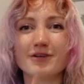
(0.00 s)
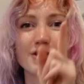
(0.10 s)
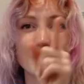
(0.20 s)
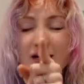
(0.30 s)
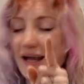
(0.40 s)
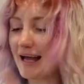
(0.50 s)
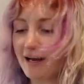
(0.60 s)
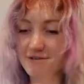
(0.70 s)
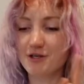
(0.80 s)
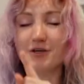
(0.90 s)
it, you and I
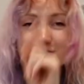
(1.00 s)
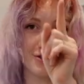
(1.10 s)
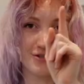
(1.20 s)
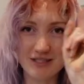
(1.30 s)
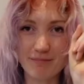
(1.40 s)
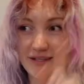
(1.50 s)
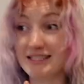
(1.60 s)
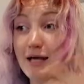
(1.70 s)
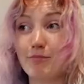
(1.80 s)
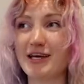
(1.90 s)
have to go do something,
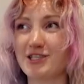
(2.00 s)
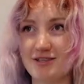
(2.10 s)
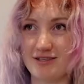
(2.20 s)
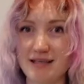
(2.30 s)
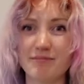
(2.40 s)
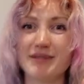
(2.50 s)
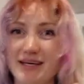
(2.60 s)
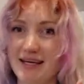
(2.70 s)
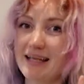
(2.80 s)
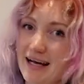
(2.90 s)
take pictures or
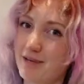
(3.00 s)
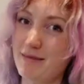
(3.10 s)
something in our